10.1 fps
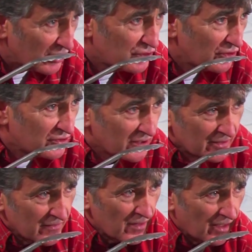to judge.
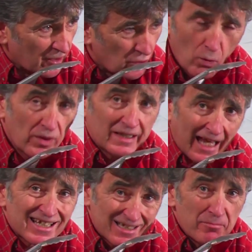I don't want the
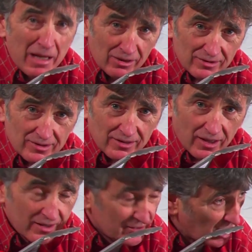can to melt.
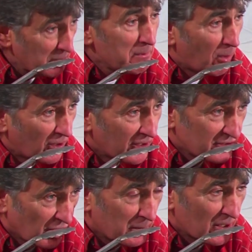Uh, it's got to be boiling.
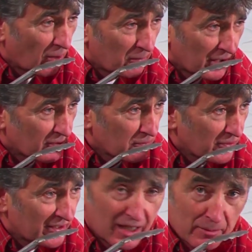It's got to be hot, but I don't
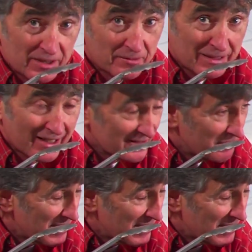want the aluminium can to